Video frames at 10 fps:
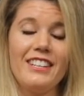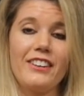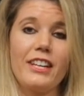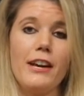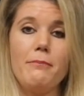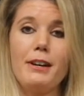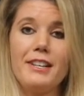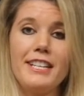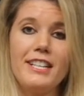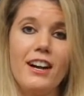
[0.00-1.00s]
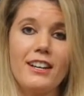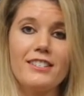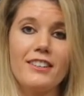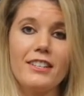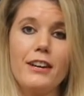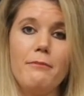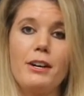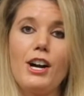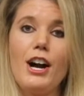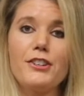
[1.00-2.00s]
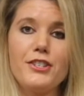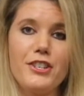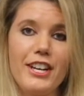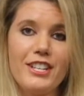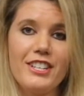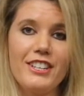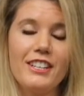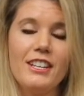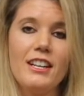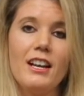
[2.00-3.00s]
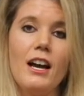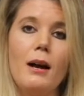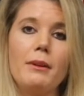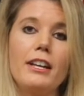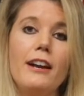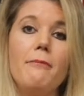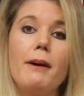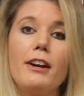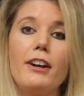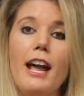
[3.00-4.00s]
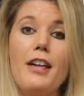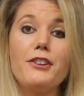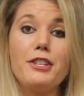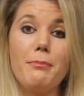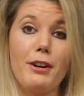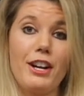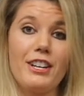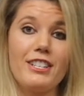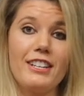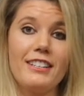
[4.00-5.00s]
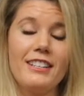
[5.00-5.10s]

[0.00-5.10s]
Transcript: You're going to have better detox, you're going to have better oxygenation, you're going to have better energy production.